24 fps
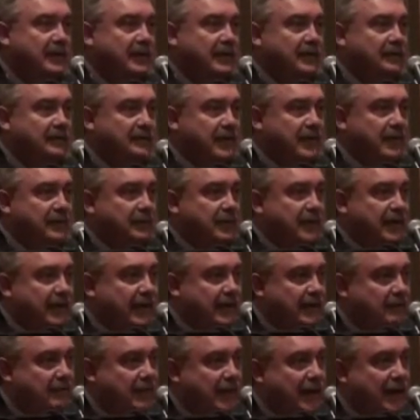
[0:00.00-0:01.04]
in fact,
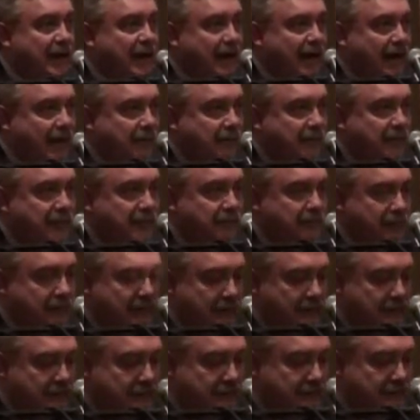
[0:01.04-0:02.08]
became a
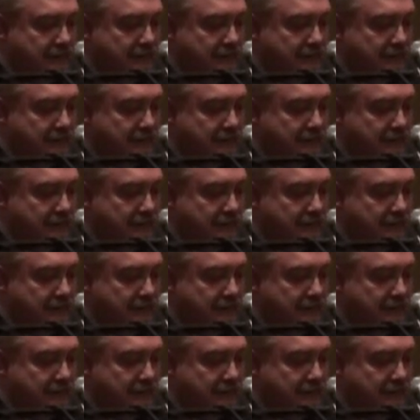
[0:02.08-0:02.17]
people.